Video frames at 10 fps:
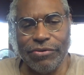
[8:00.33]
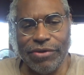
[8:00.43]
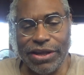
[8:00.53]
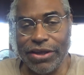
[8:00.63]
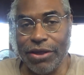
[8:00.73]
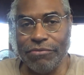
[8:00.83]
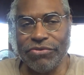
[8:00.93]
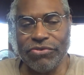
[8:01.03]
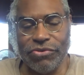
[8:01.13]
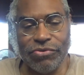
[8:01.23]
when it
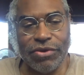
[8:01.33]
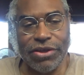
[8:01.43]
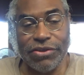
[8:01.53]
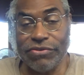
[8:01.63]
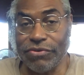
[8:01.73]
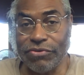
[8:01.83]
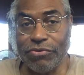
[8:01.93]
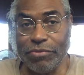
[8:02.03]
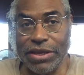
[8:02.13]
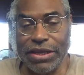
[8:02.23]
comes to uh,
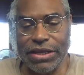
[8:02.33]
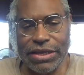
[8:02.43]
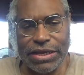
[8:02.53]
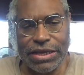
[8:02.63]
social media.